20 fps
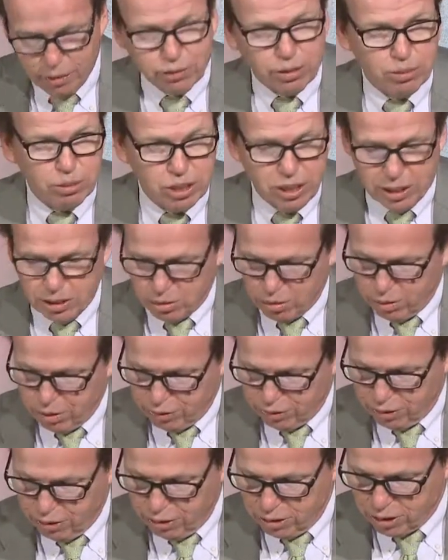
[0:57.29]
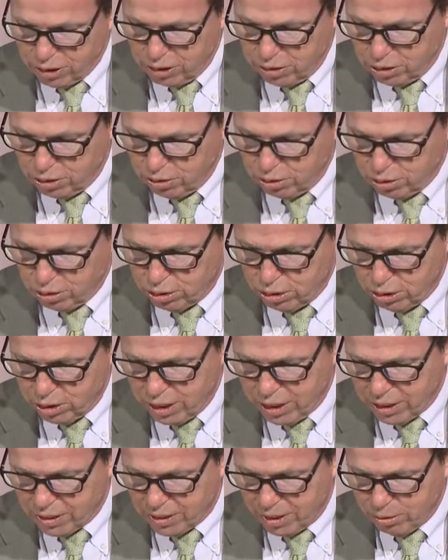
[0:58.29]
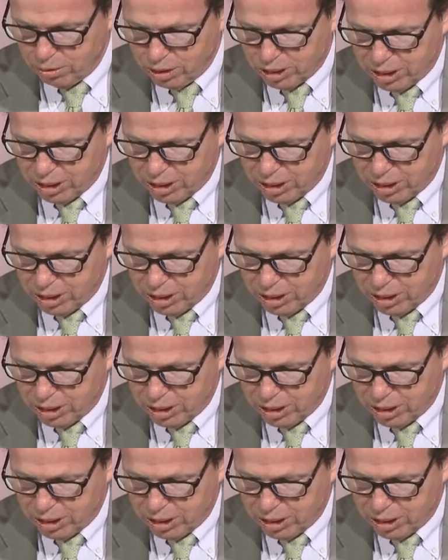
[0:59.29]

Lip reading: from January 1st to June 30th, there was